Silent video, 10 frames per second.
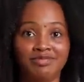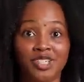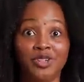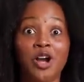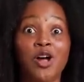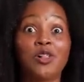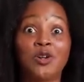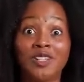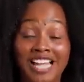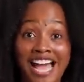So y'all
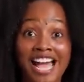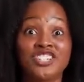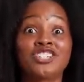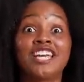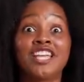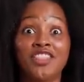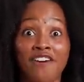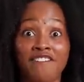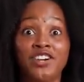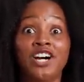are lashing
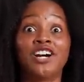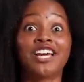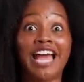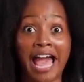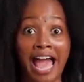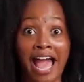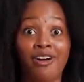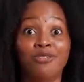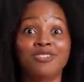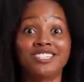the fuck
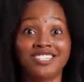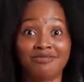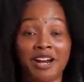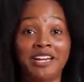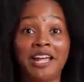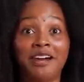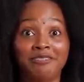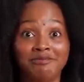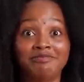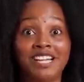out right
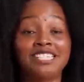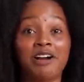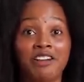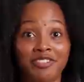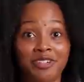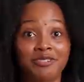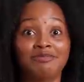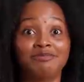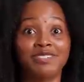now. That's how I feel.